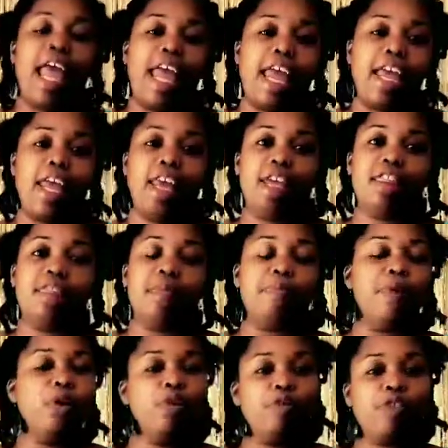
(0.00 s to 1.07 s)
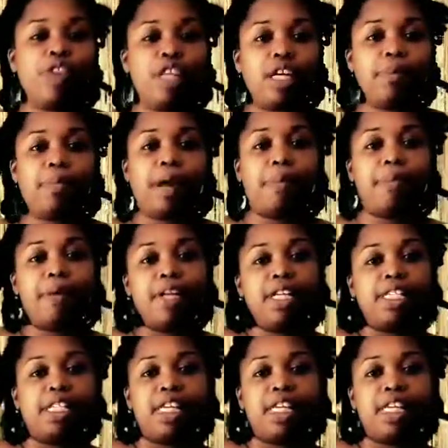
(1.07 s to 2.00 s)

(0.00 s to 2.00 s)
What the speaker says: and the beautiful thing about Benny's